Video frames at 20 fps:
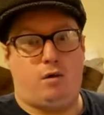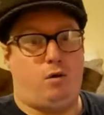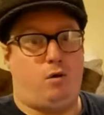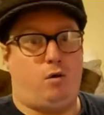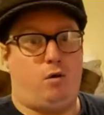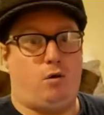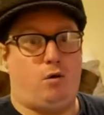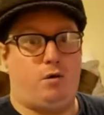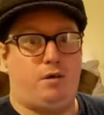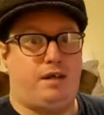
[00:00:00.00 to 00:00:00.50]

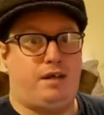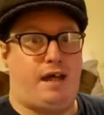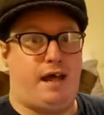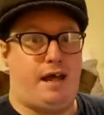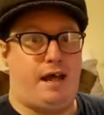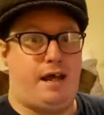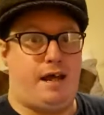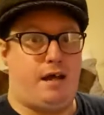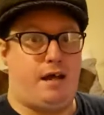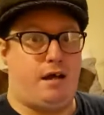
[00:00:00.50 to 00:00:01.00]
Or
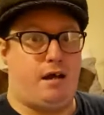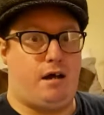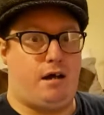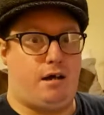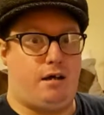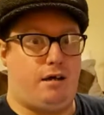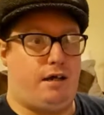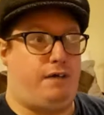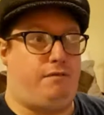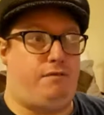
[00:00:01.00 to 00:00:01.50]
they,
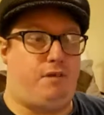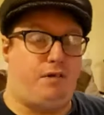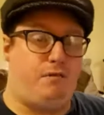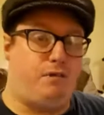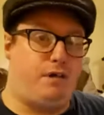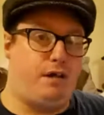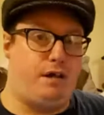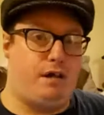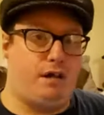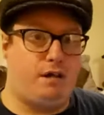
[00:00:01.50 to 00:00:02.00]
if you're
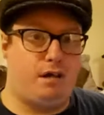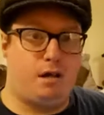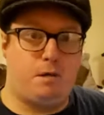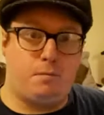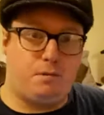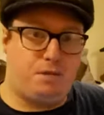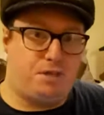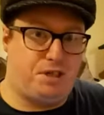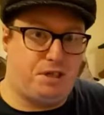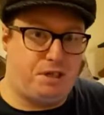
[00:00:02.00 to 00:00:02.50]
in a
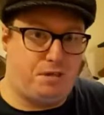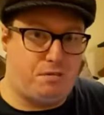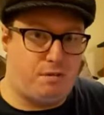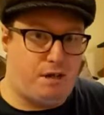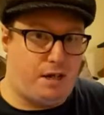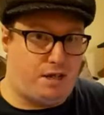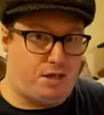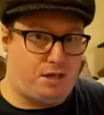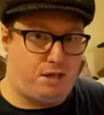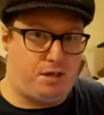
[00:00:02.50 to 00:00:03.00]
couple
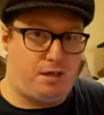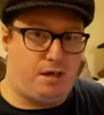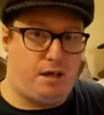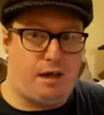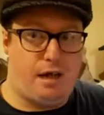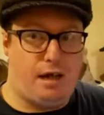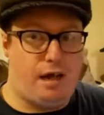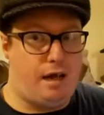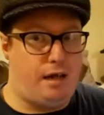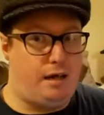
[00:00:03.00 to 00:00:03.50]
situation
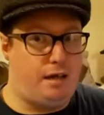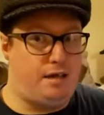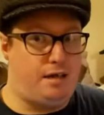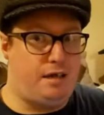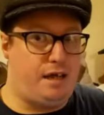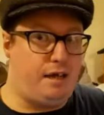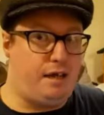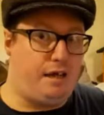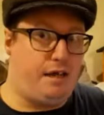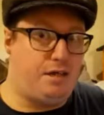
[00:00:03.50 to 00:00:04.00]
and
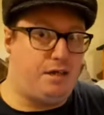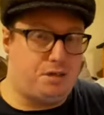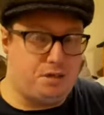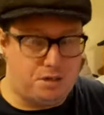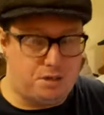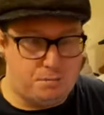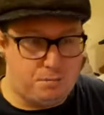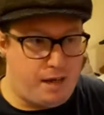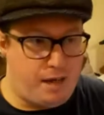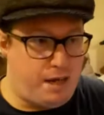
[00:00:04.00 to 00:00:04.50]
they need some
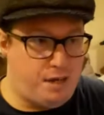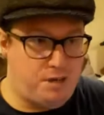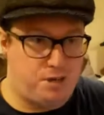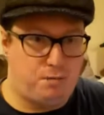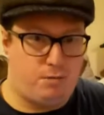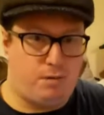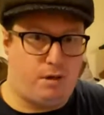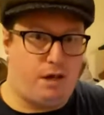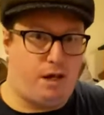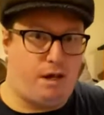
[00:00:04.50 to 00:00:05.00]
space
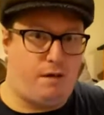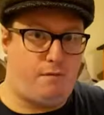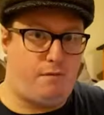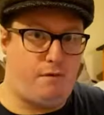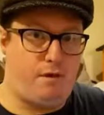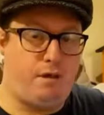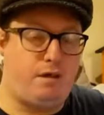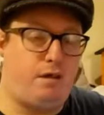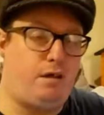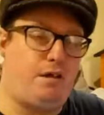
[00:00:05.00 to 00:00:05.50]
or
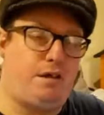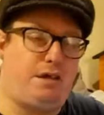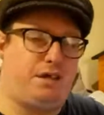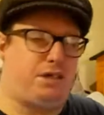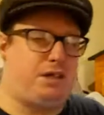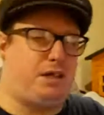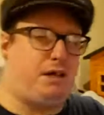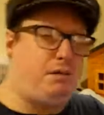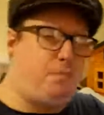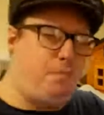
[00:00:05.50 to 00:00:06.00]
whatever, not
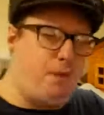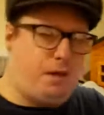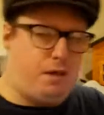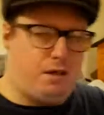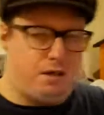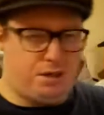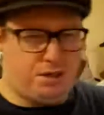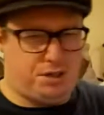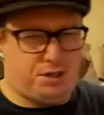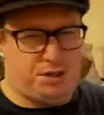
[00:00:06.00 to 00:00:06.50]
necessarily
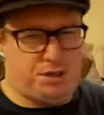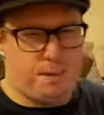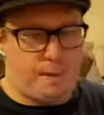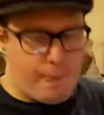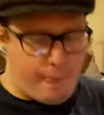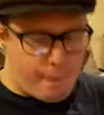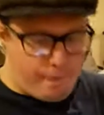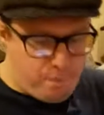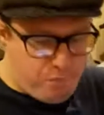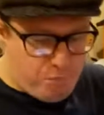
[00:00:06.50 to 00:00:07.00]
because
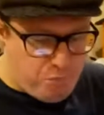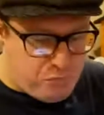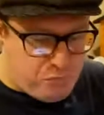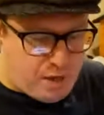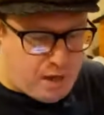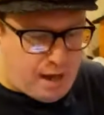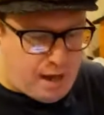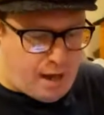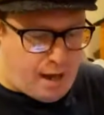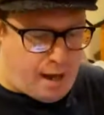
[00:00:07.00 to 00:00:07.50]

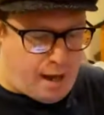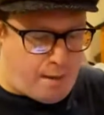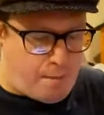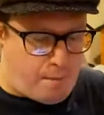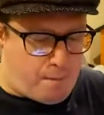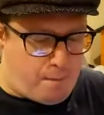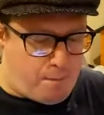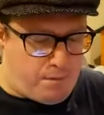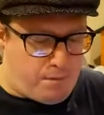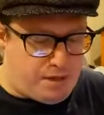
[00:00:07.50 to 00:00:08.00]

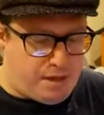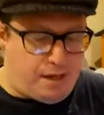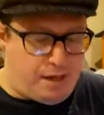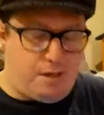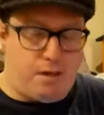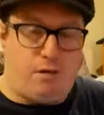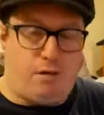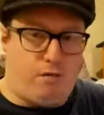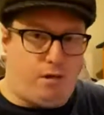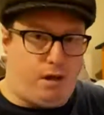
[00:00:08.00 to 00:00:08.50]
they
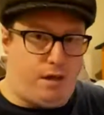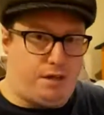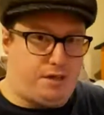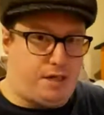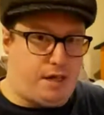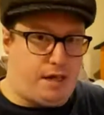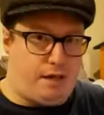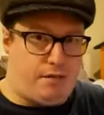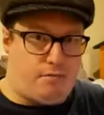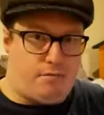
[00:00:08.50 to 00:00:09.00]
don't like to
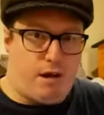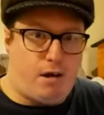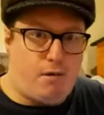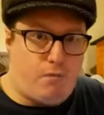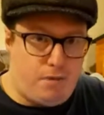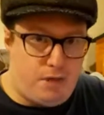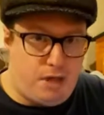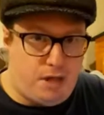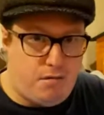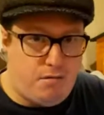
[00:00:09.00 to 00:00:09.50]
hang around
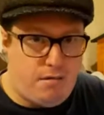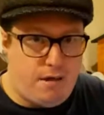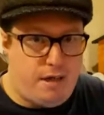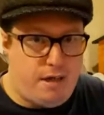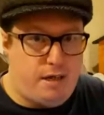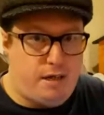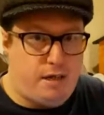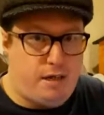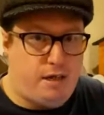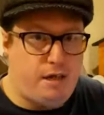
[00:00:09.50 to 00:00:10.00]
with you or
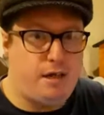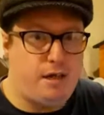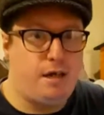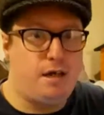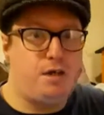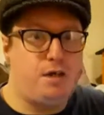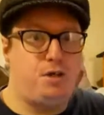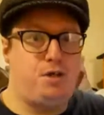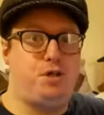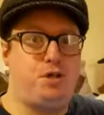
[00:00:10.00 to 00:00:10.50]
anything,
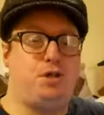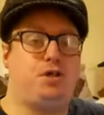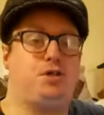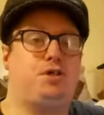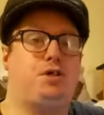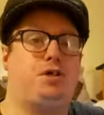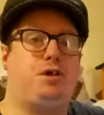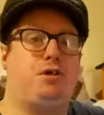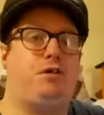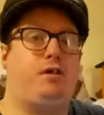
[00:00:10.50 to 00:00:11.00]
just
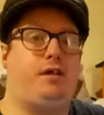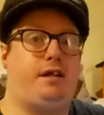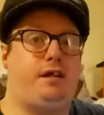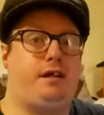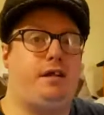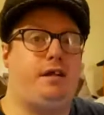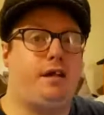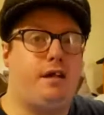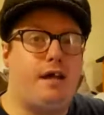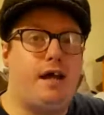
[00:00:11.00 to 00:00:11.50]
so that
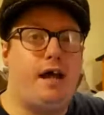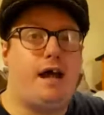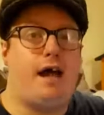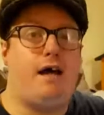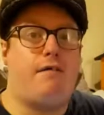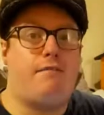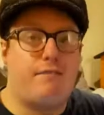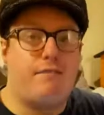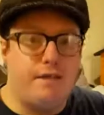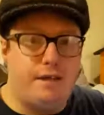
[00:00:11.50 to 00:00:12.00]
they can
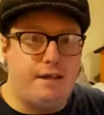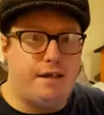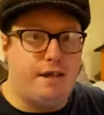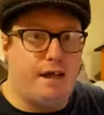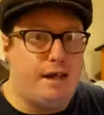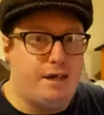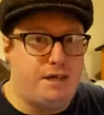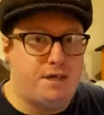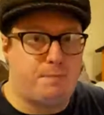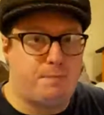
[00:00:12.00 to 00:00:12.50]
have
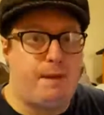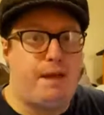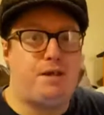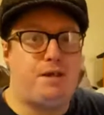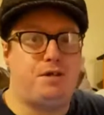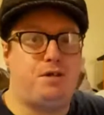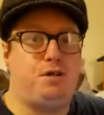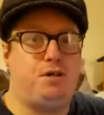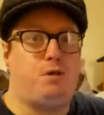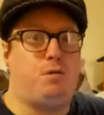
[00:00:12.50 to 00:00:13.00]
their
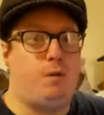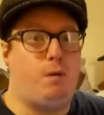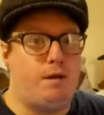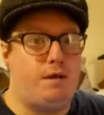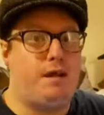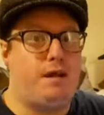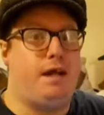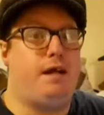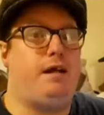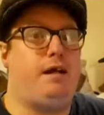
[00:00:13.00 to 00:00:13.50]
space and do
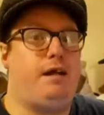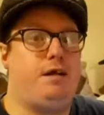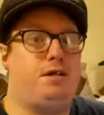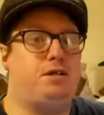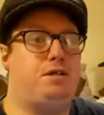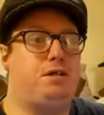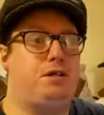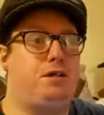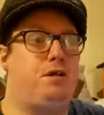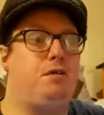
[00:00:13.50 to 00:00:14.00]
what they need
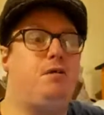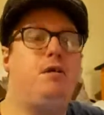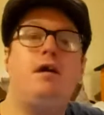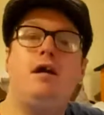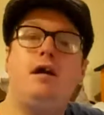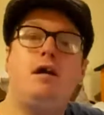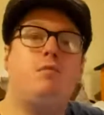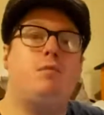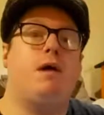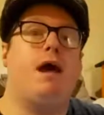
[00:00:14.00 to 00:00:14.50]
to do.
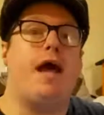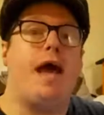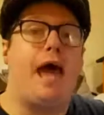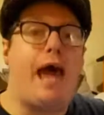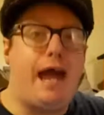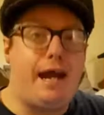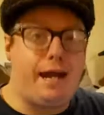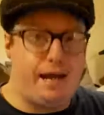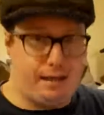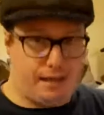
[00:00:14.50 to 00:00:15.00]
But
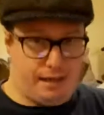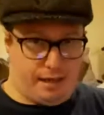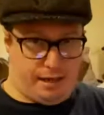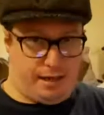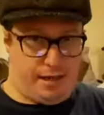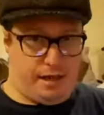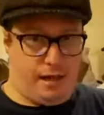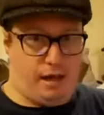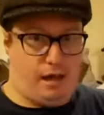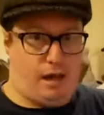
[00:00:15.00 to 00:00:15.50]

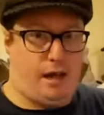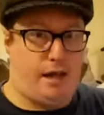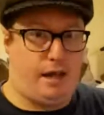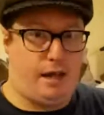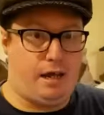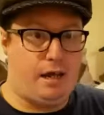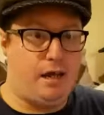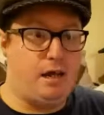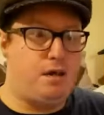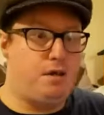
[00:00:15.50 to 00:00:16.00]
anything you
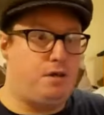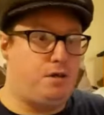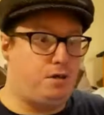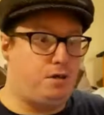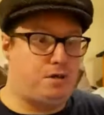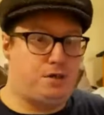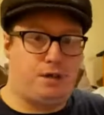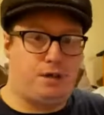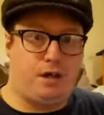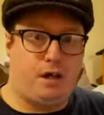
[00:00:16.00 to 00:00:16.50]
like,
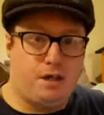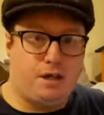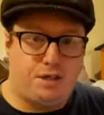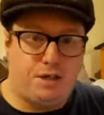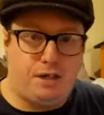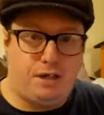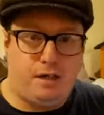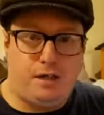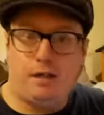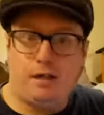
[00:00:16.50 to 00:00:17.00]
doesn't
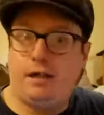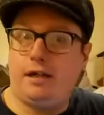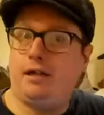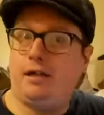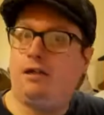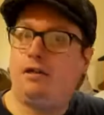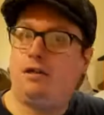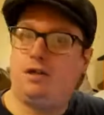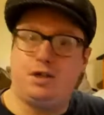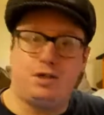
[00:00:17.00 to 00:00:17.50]
cost anything,
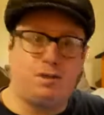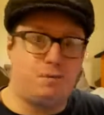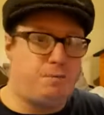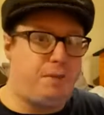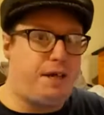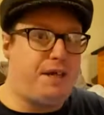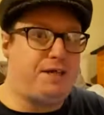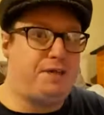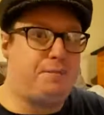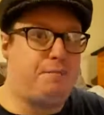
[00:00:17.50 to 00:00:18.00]
just a
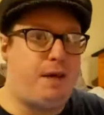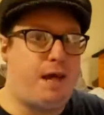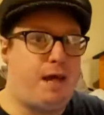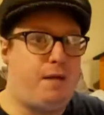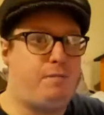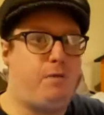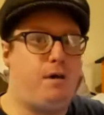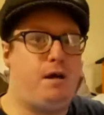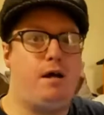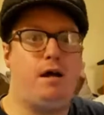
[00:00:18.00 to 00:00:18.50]
piece of
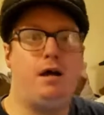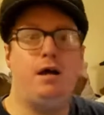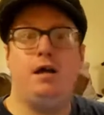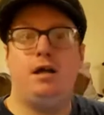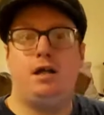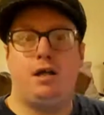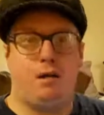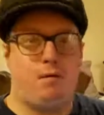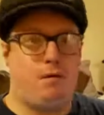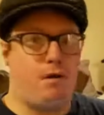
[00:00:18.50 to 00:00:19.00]
paper,
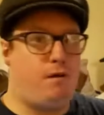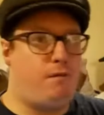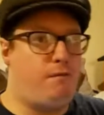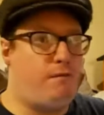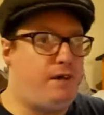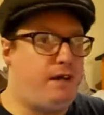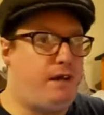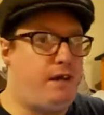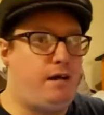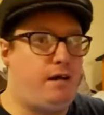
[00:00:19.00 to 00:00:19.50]
do it all
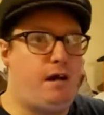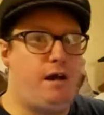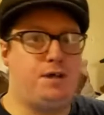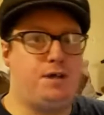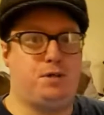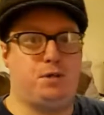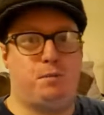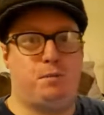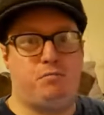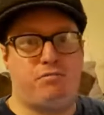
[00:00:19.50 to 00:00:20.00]
really
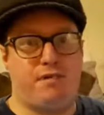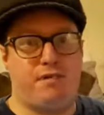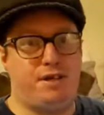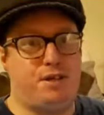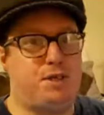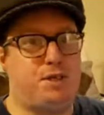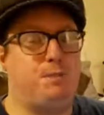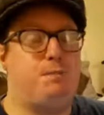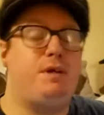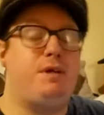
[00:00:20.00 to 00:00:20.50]
nice, or
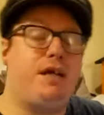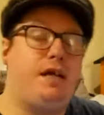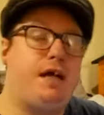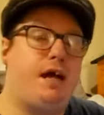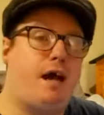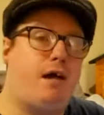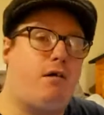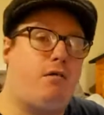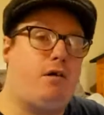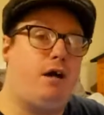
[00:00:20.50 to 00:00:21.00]
print something
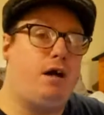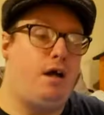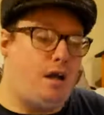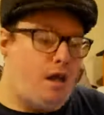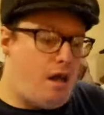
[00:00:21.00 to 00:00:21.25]
out,